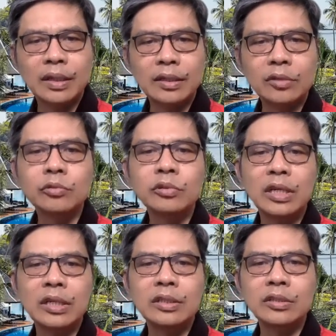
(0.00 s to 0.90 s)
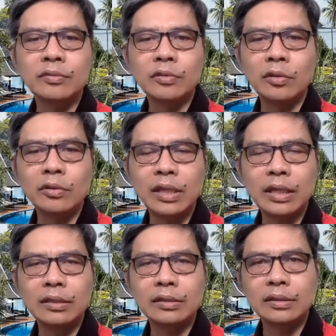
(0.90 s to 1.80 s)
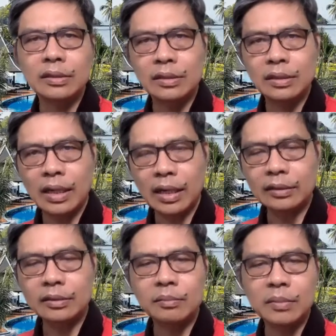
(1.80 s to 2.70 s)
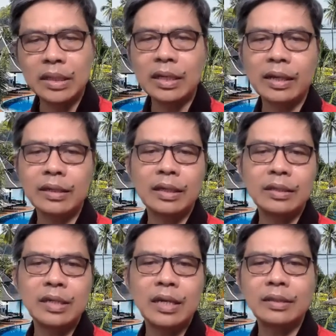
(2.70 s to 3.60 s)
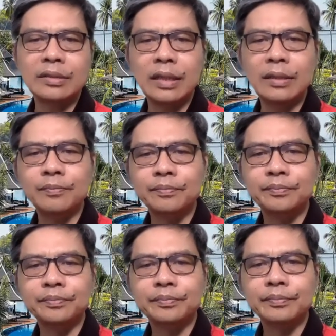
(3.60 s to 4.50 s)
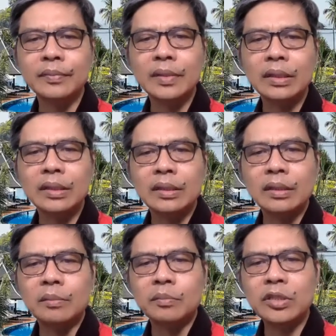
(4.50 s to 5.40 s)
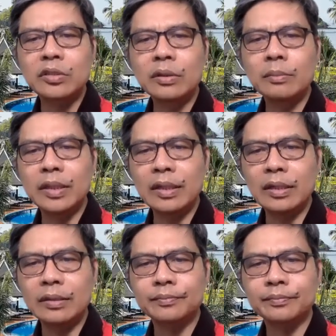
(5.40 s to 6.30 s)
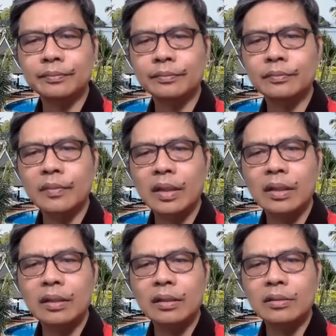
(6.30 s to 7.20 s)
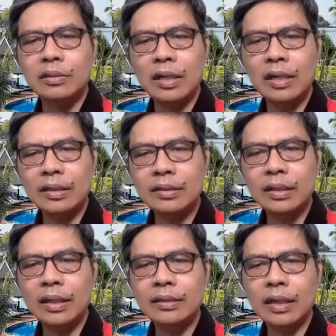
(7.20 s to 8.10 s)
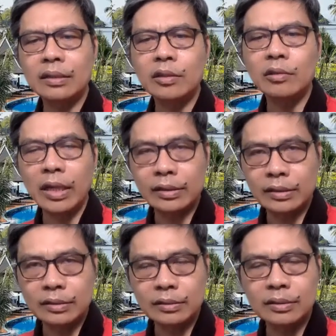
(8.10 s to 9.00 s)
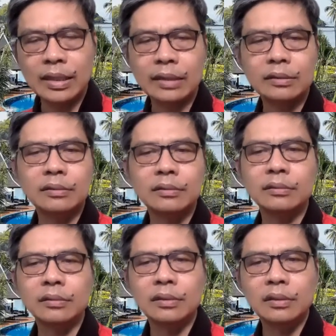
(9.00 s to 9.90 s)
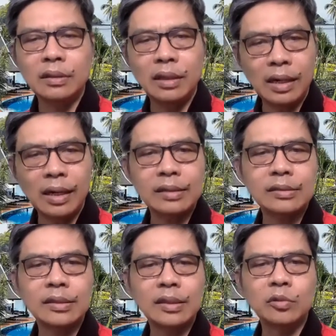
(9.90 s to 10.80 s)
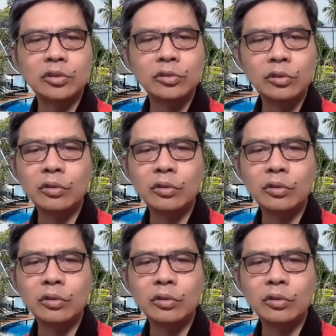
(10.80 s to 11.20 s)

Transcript: and the 2 changes of clothing at binigay kay Gehazi. Presumably, Gehazi had calculated that Elisha won't